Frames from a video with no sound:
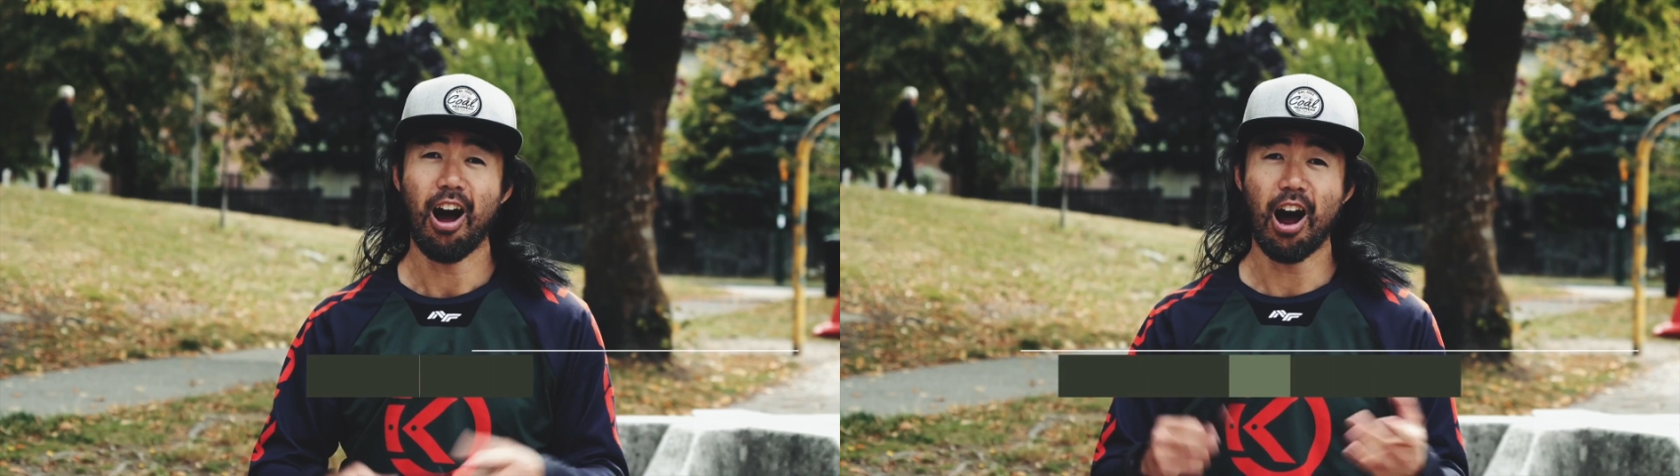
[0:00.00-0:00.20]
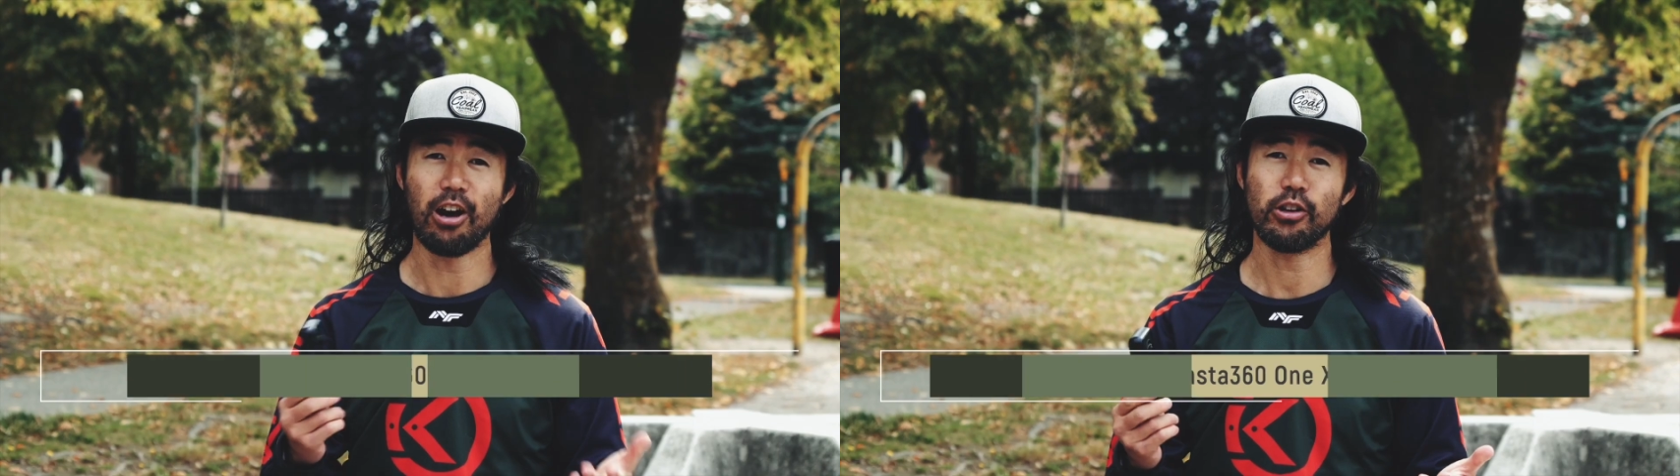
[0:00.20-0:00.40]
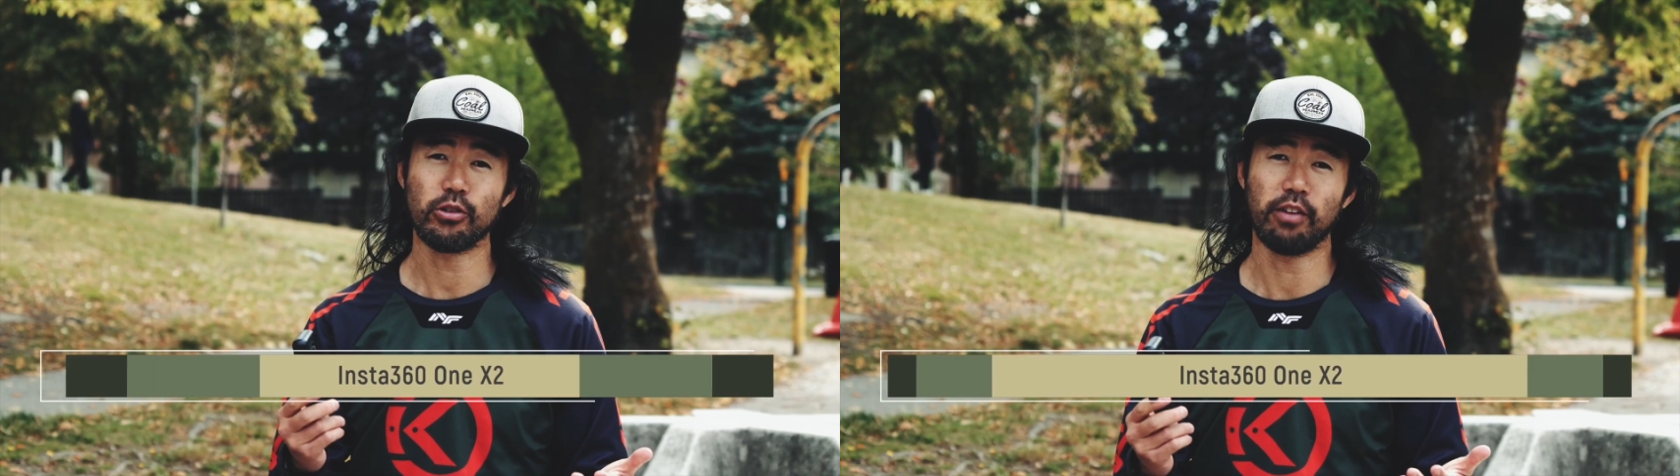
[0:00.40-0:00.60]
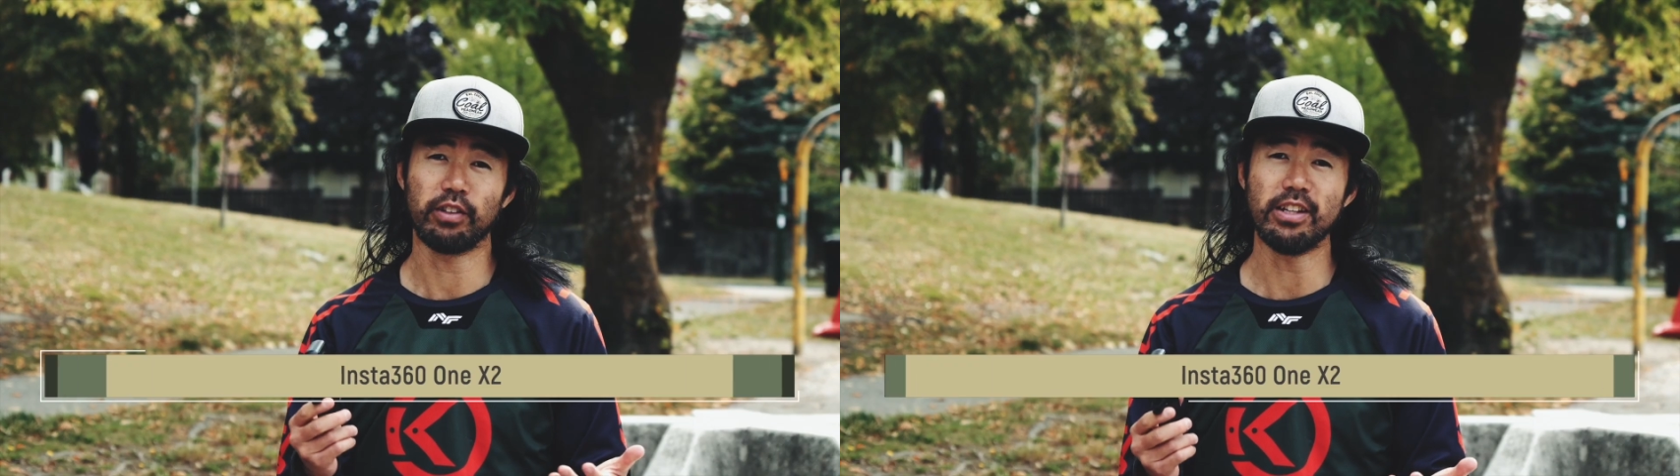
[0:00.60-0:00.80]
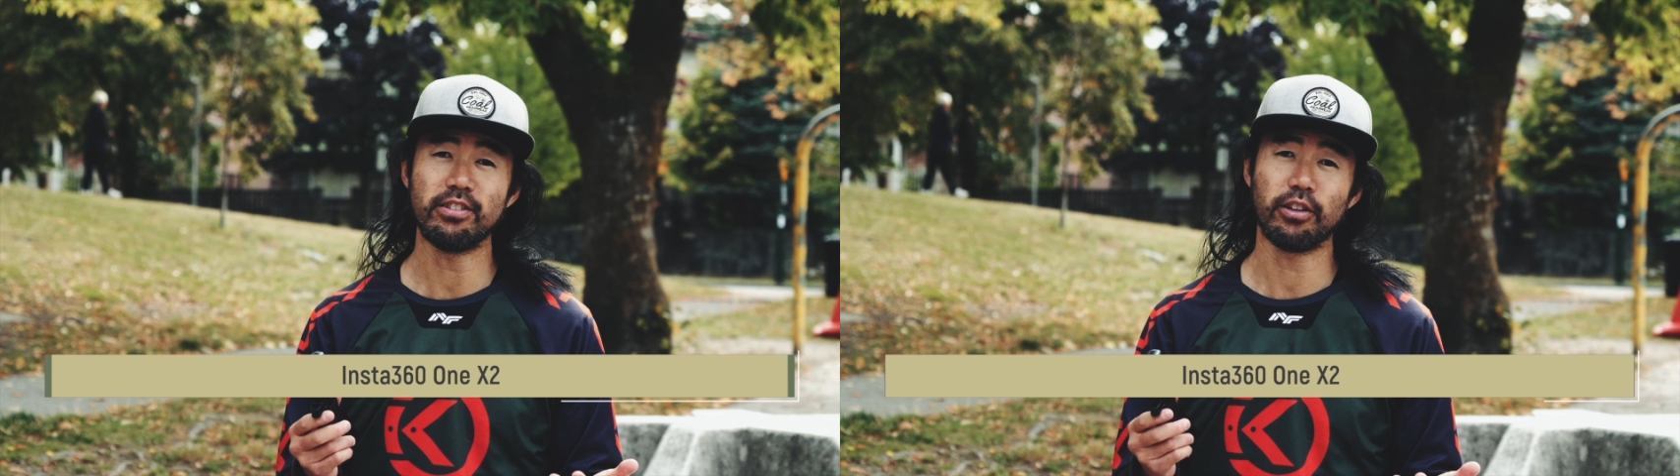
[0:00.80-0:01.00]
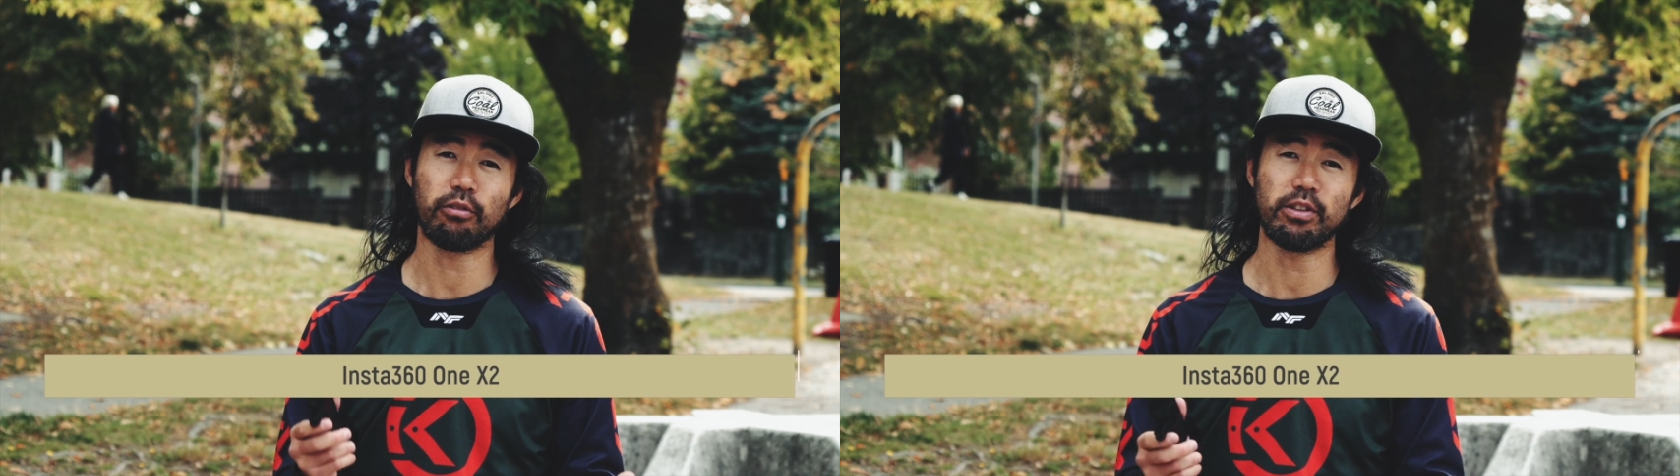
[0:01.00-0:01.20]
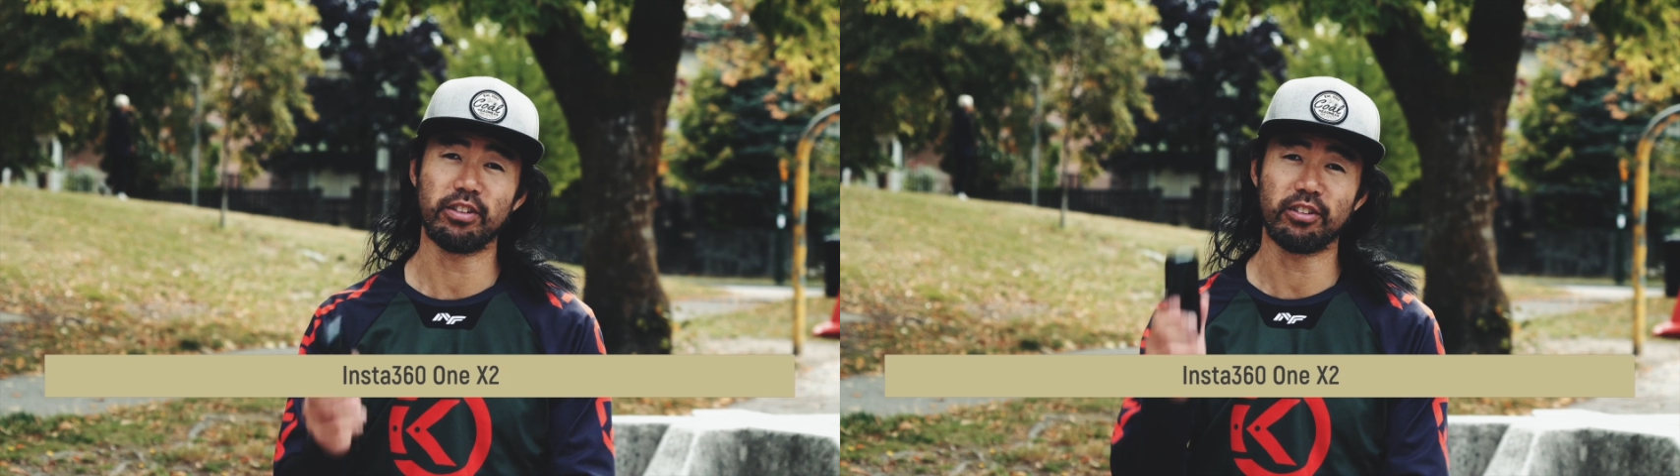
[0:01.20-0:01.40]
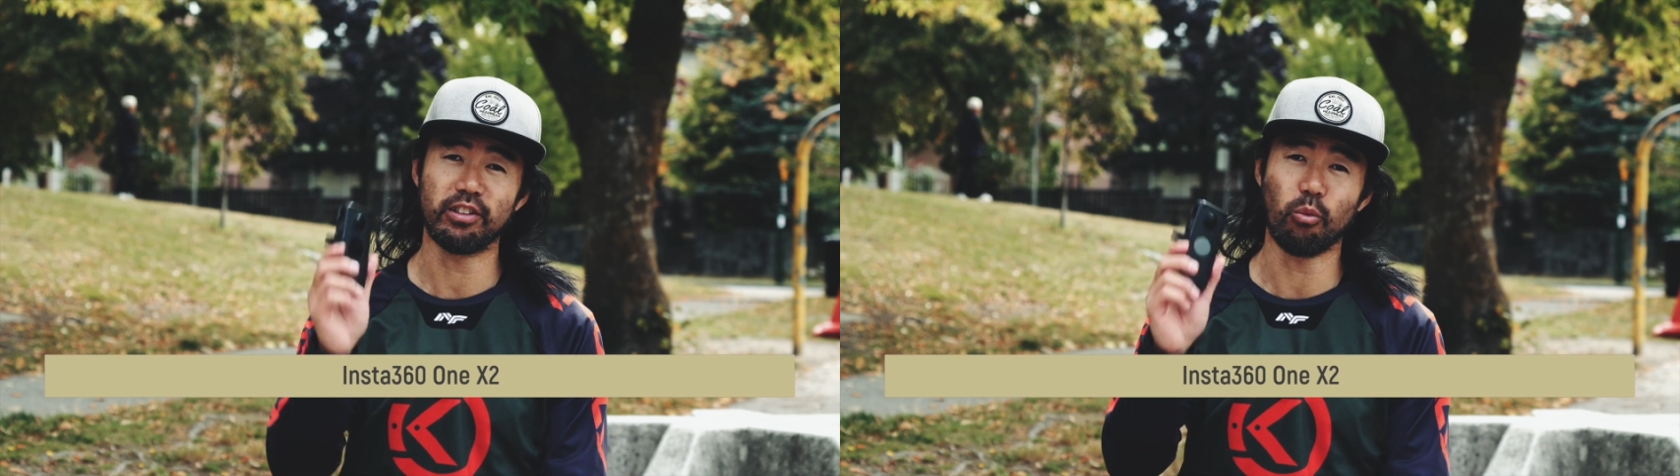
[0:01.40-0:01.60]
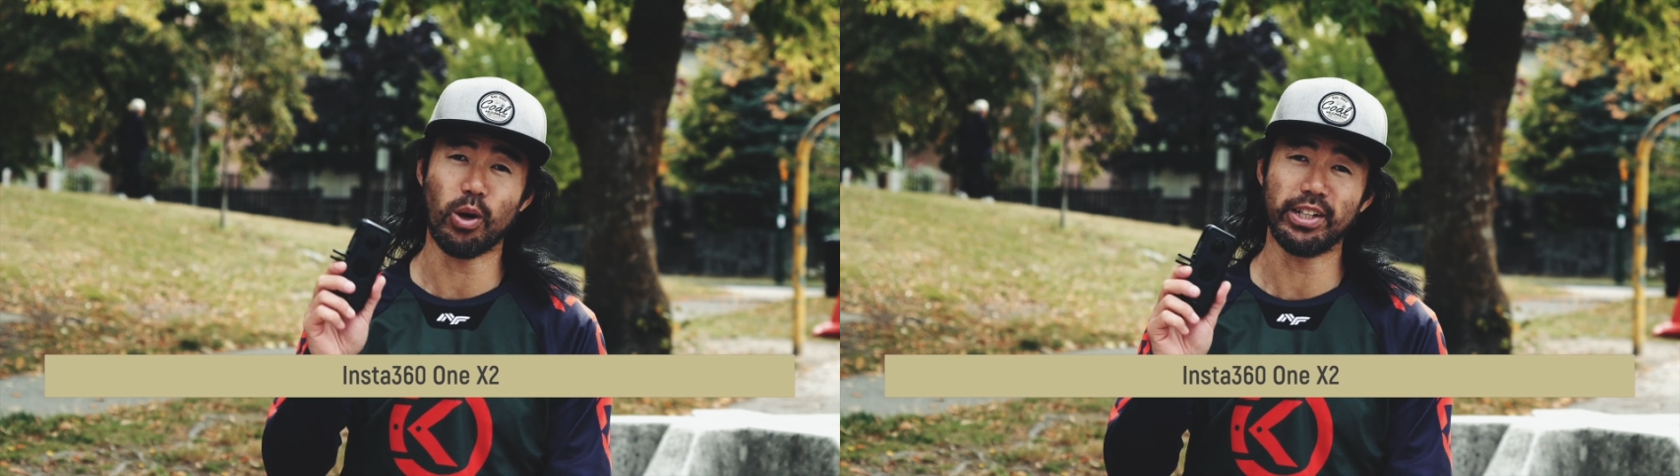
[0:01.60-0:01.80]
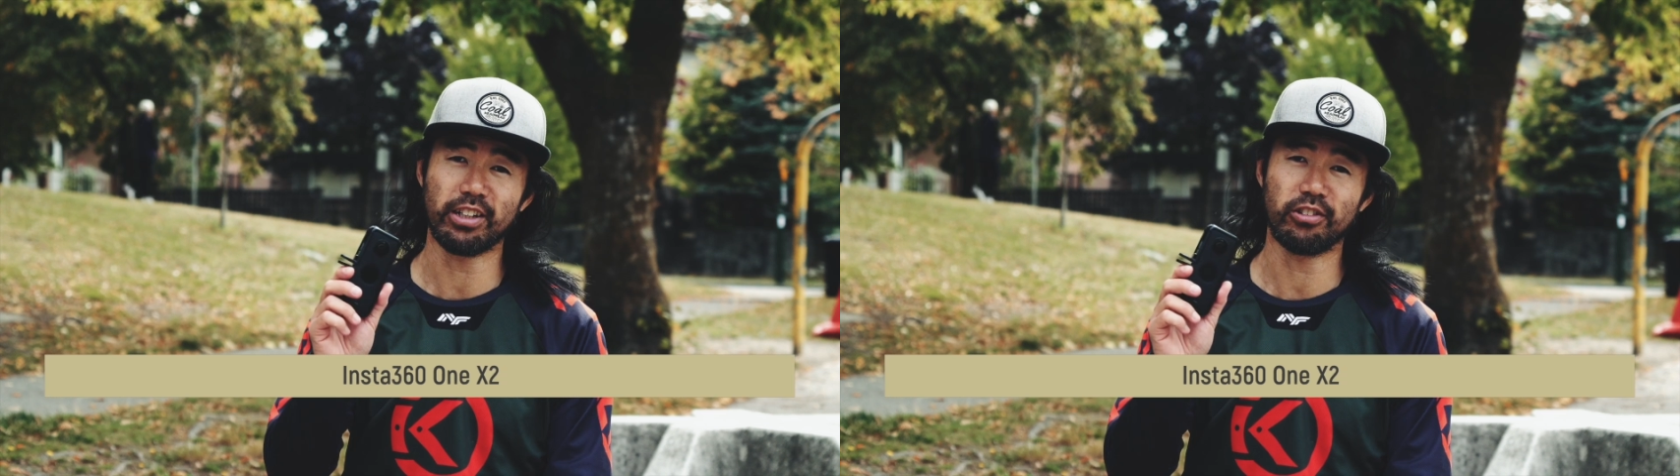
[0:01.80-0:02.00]
I also have the Insta360
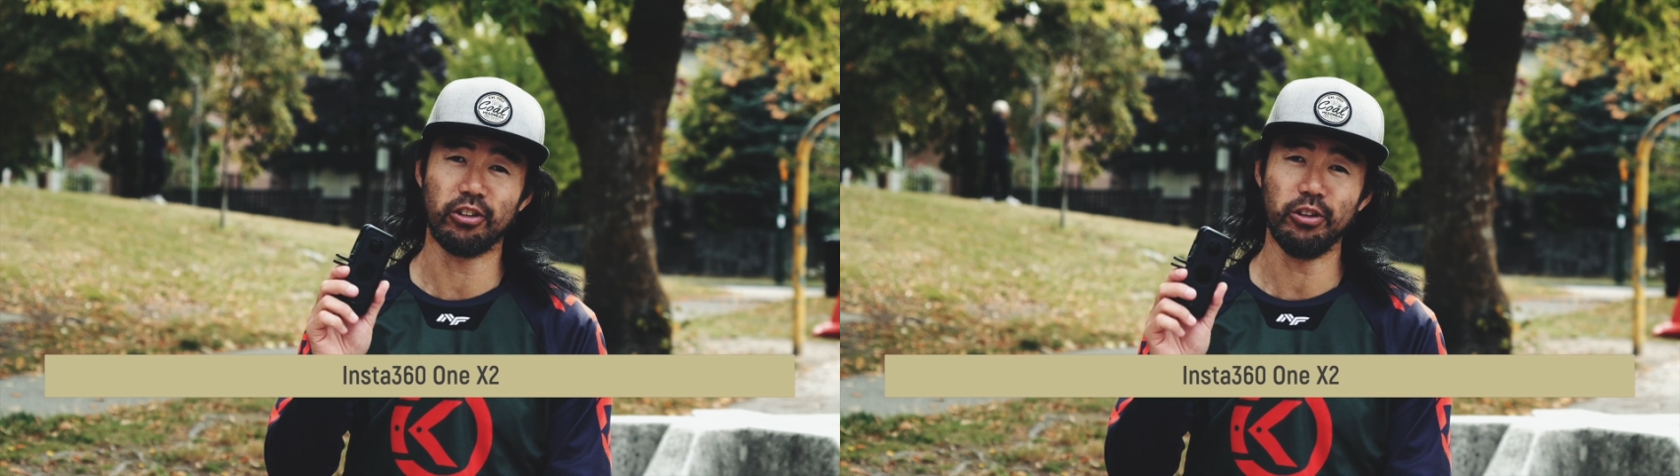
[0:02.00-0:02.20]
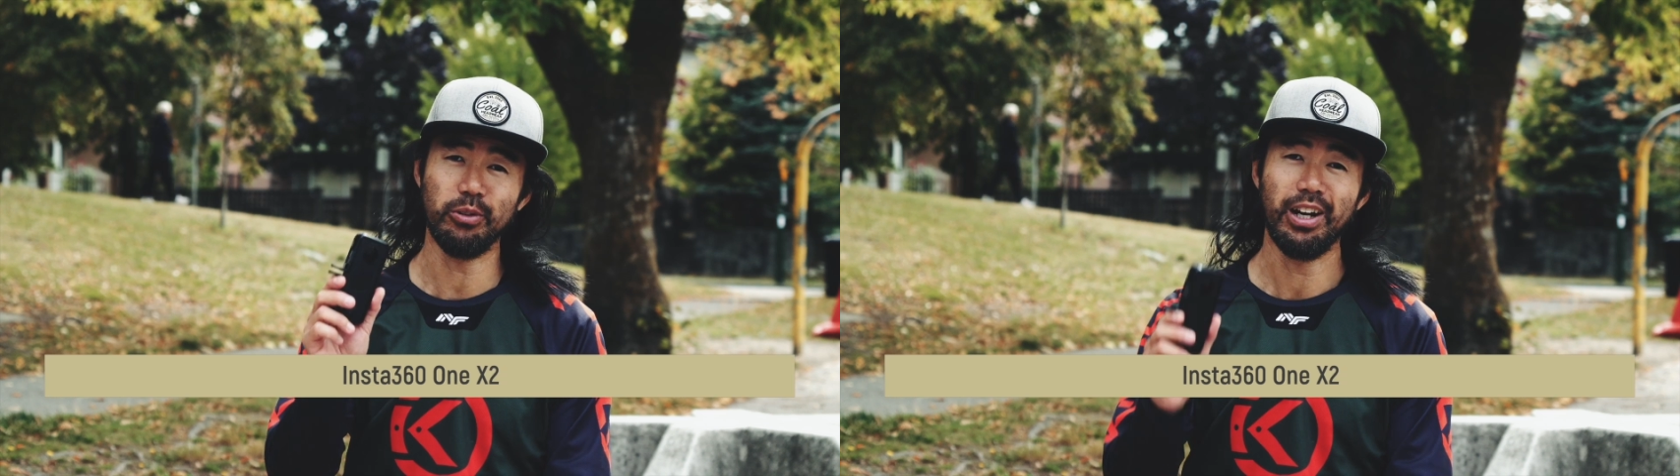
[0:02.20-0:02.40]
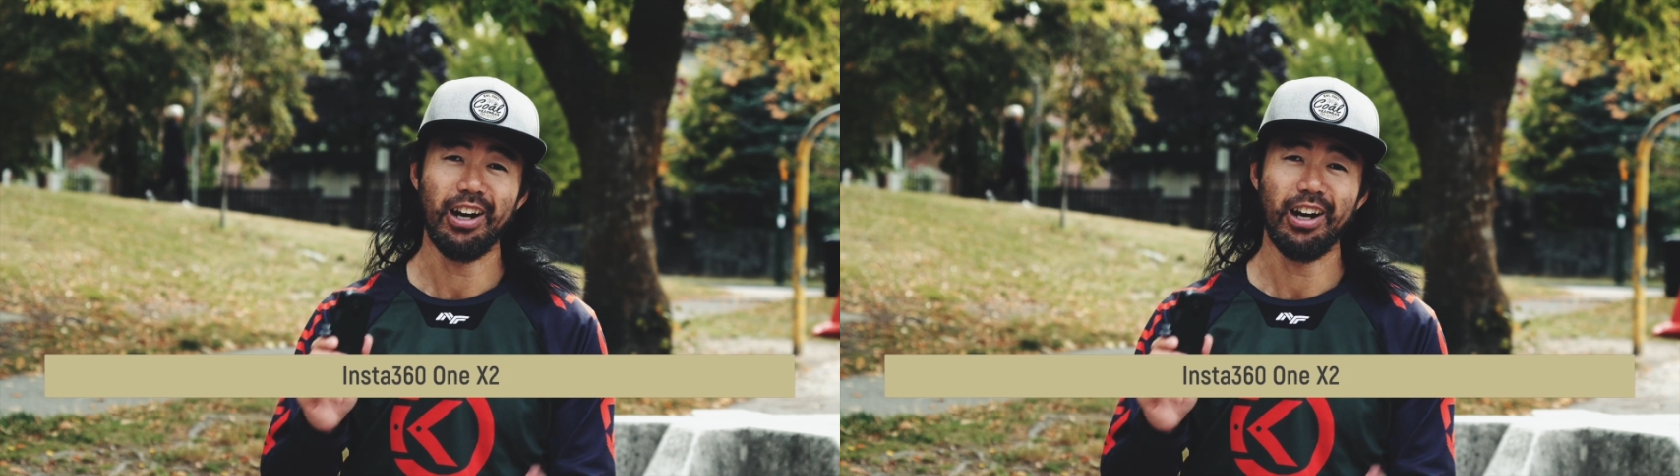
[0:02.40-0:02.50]
One X2.